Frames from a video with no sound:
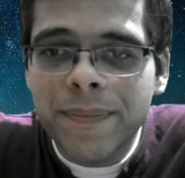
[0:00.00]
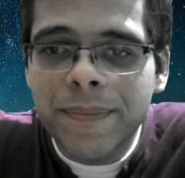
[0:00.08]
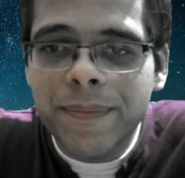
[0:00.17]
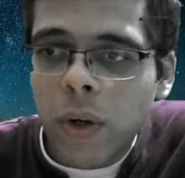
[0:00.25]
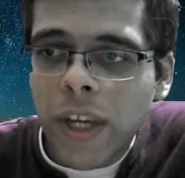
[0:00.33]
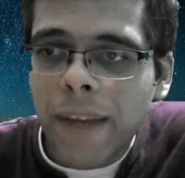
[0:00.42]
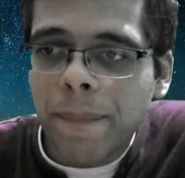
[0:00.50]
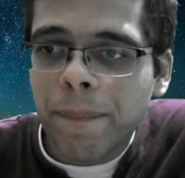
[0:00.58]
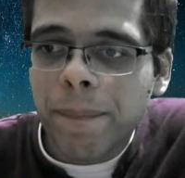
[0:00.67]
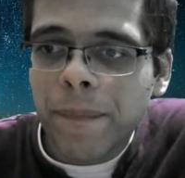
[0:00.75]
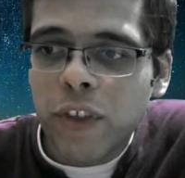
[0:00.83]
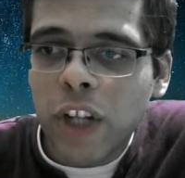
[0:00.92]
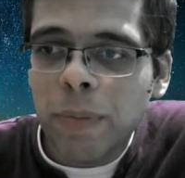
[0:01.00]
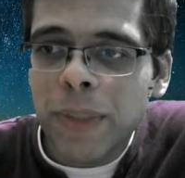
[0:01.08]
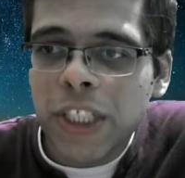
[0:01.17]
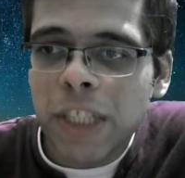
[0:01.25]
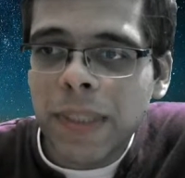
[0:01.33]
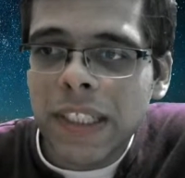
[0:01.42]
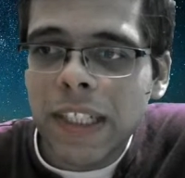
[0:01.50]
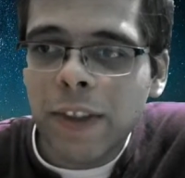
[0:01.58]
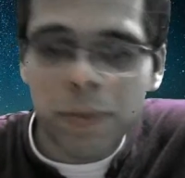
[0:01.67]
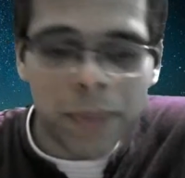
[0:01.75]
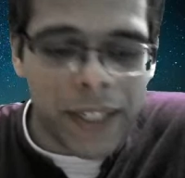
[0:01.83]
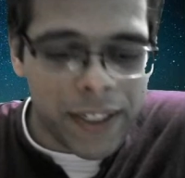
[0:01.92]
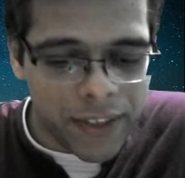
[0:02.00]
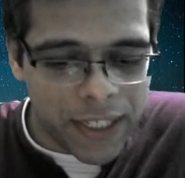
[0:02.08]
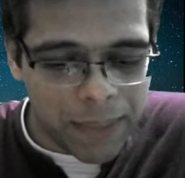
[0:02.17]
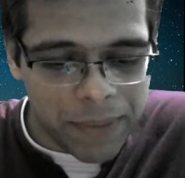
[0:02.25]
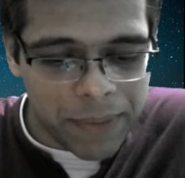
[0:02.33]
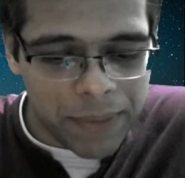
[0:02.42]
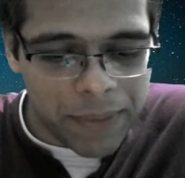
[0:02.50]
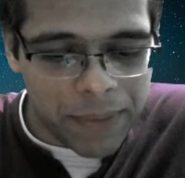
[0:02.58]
okay. So now bishop b3 was played in the game, guys.